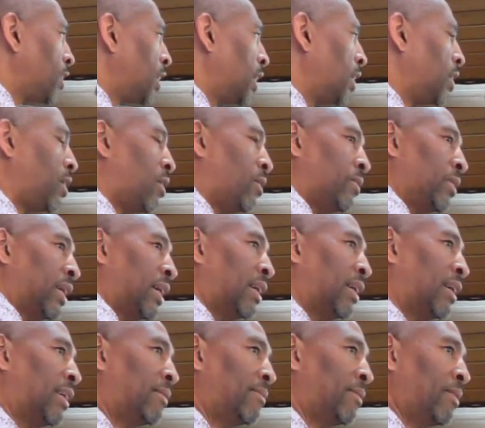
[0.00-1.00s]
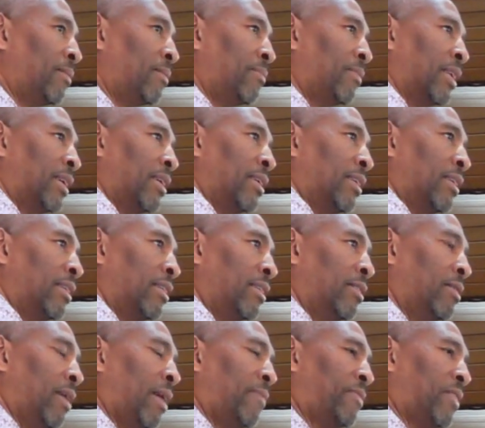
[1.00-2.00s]
You know, uh,
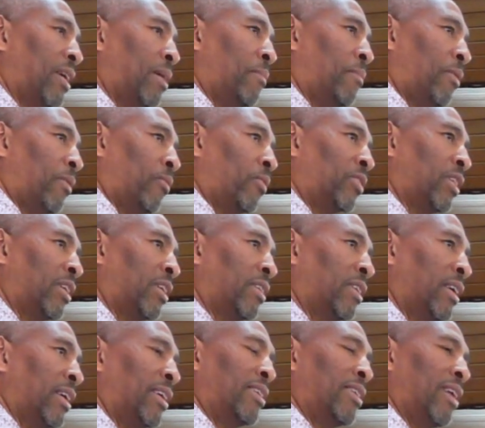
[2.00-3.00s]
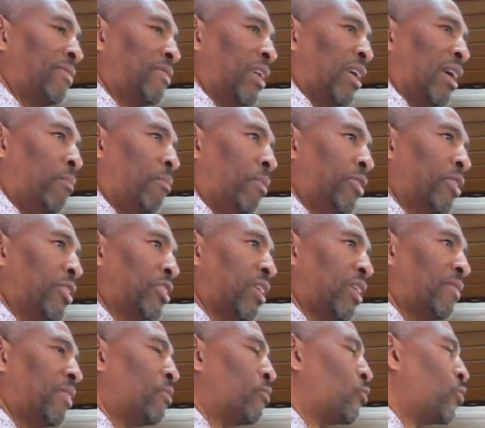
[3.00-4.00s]
you have to humble, you have to humble
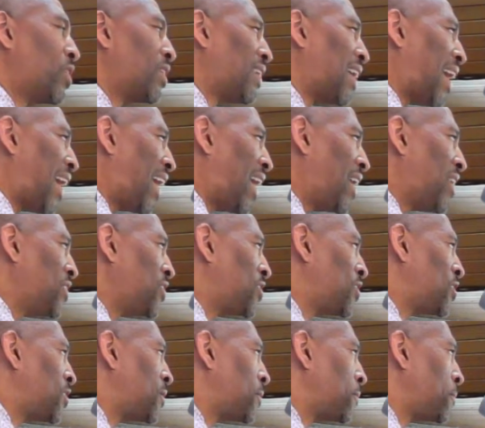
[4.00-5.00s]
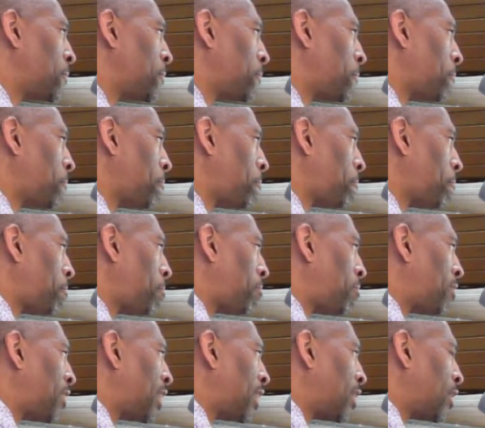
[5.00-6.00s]
yourself and realize
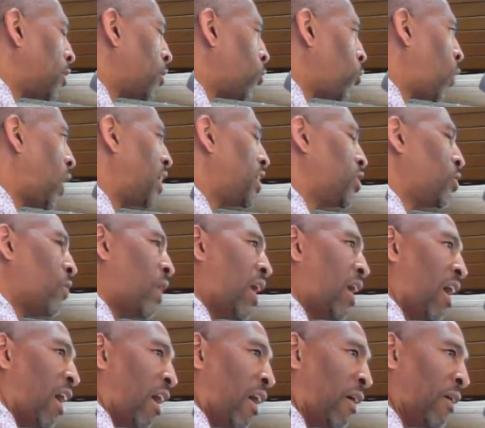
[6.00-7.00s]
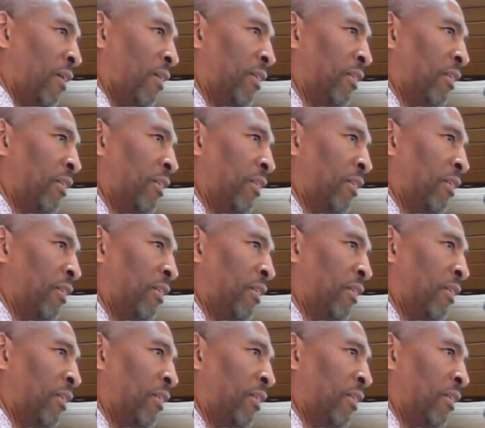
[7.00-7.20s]
where you are.